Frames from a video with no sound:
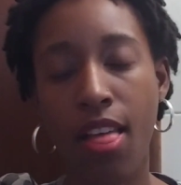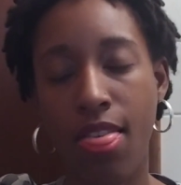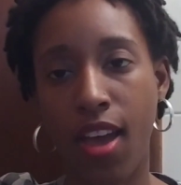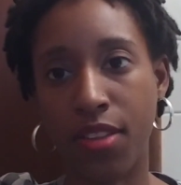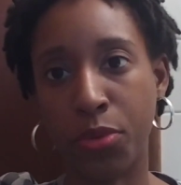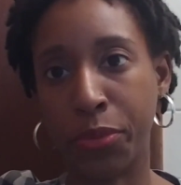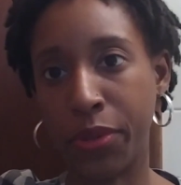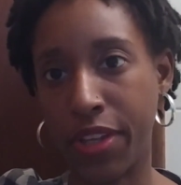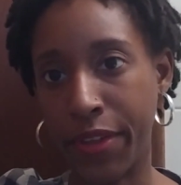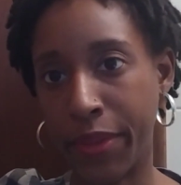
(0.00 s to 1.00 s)
That's what
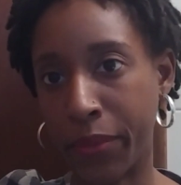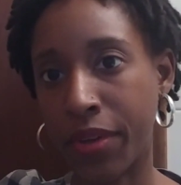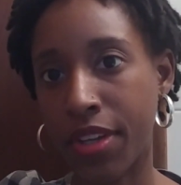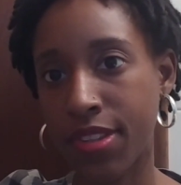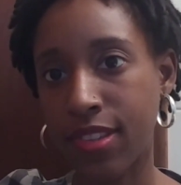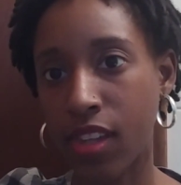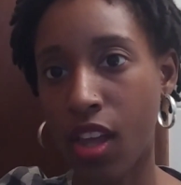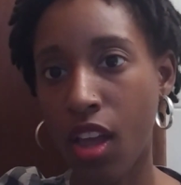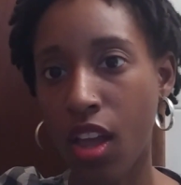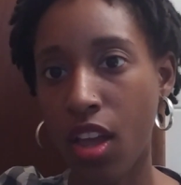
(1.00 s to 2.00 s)
we're dealing with.
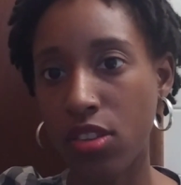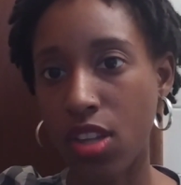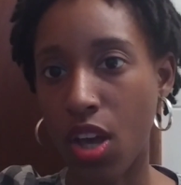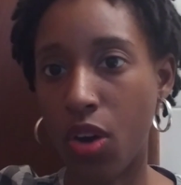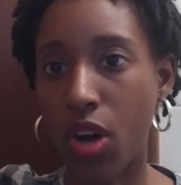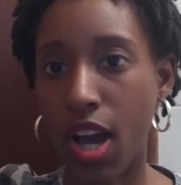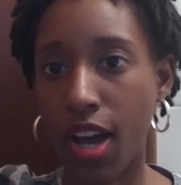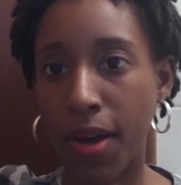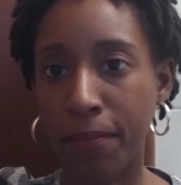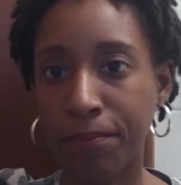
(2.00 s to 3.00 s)
So,
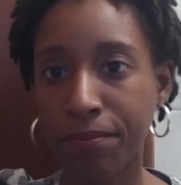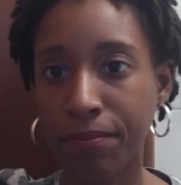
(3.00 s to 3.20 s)
um,